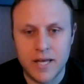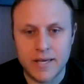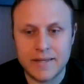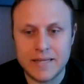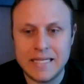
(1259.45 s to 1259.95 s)

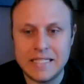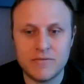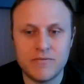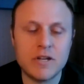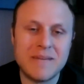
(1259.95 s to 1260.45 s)
like
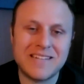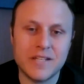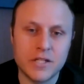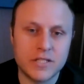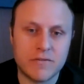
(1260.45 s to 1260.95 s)
these
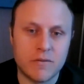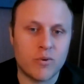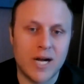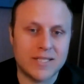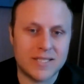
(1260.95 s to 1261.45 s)
fundamentally are different
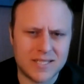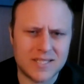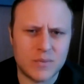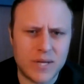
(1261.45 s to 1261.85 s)
processes